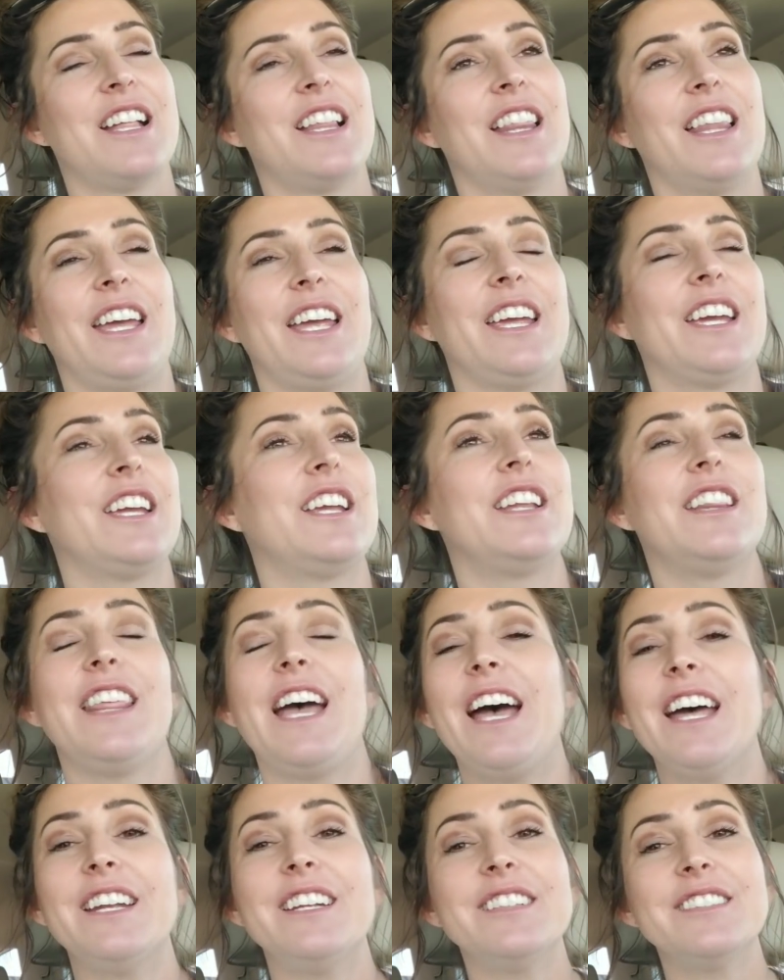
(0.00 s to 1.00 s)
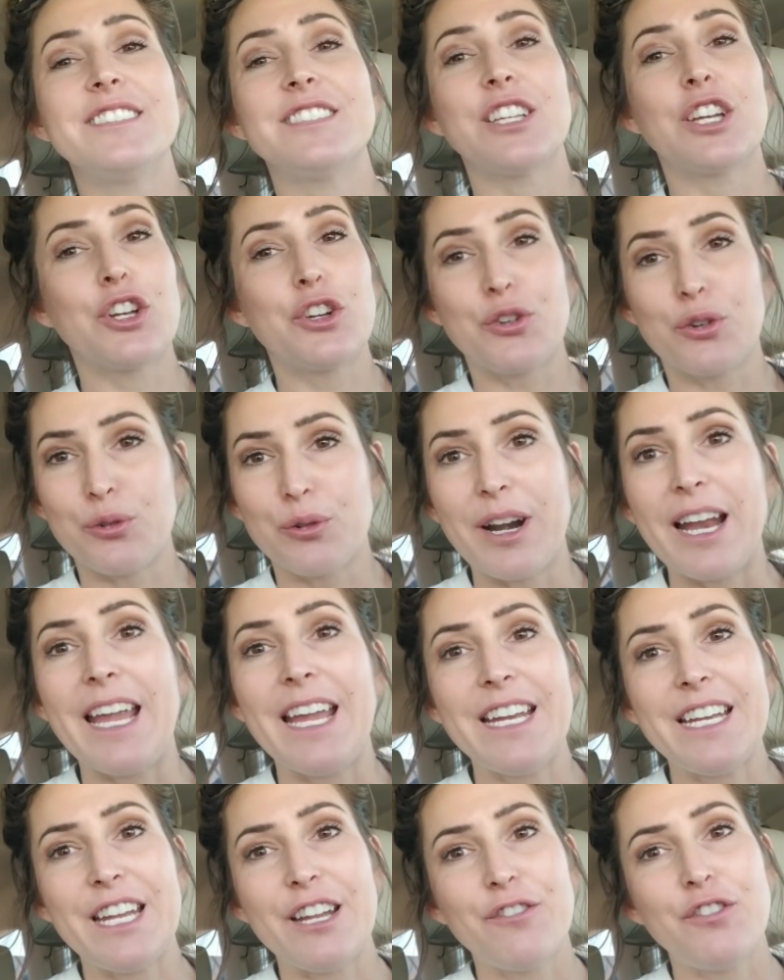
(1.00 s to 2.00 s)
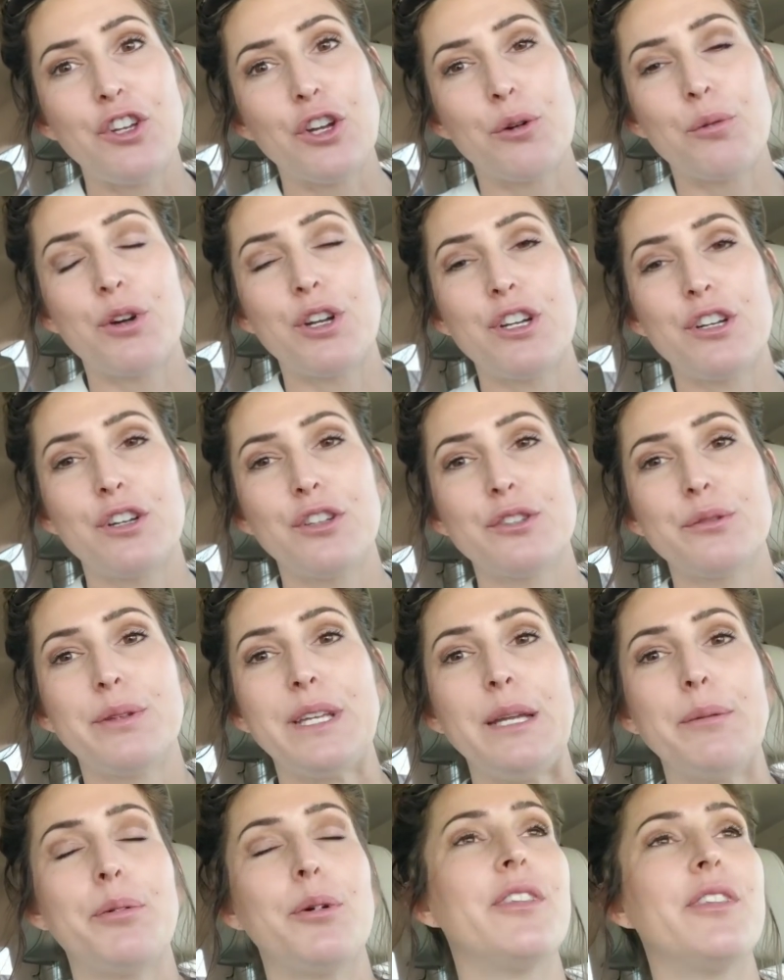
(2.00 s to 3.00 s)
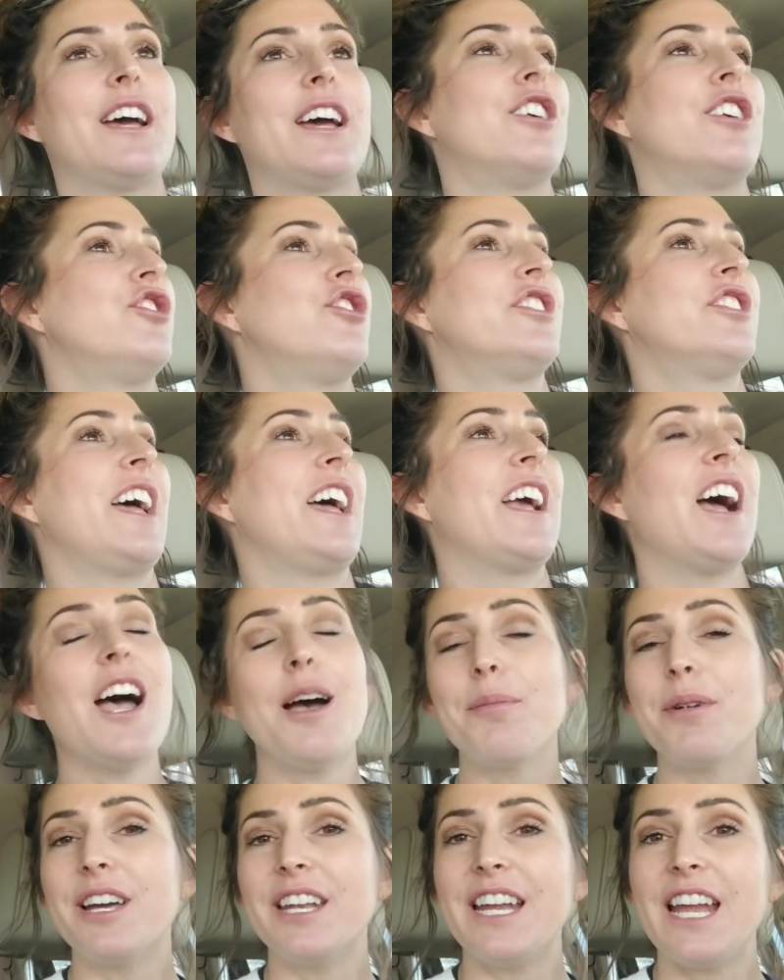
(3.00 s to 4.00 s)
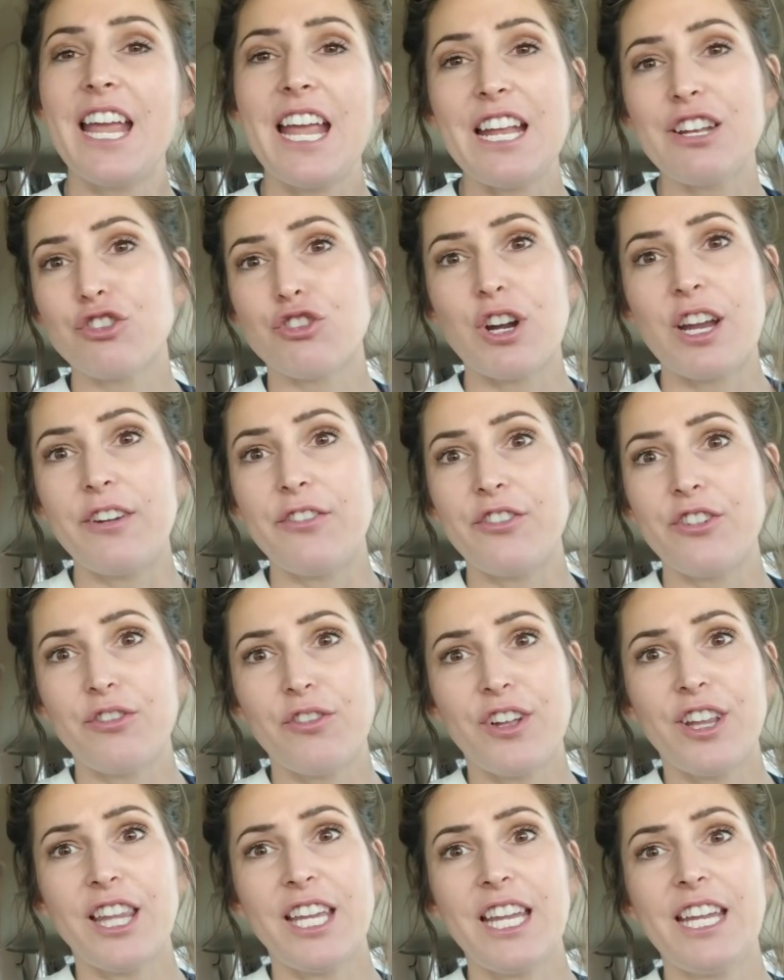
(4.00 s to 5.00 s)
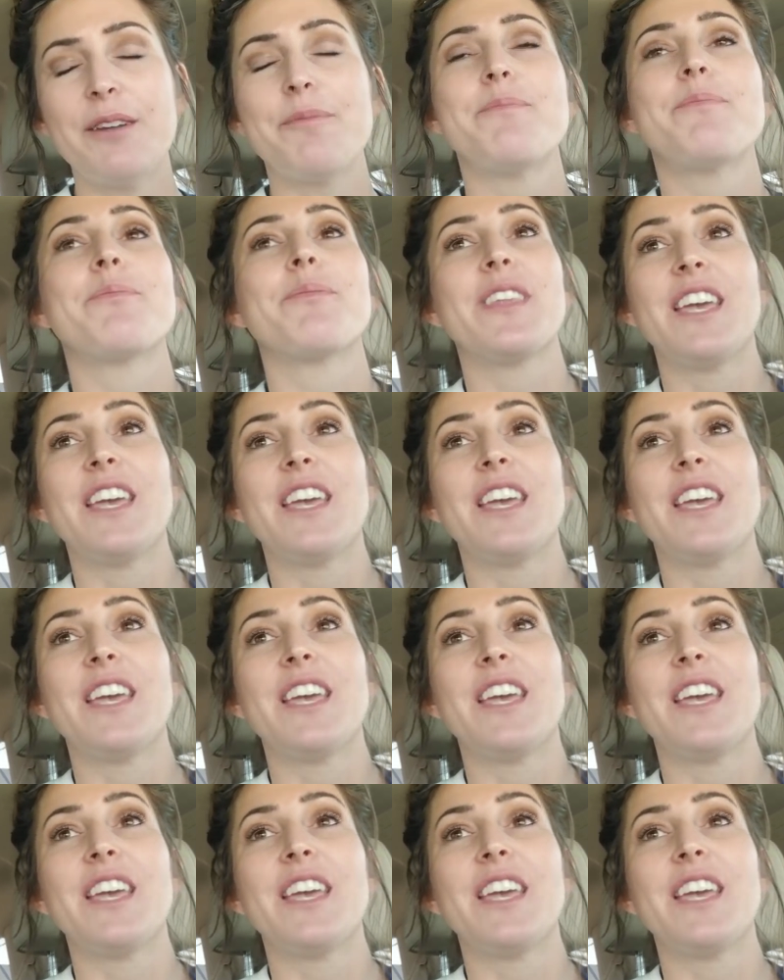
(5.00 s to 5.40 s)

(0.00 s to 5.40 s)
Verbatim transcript: Like that is great if you're one of those people that are just like, I'm gonna age gracefully.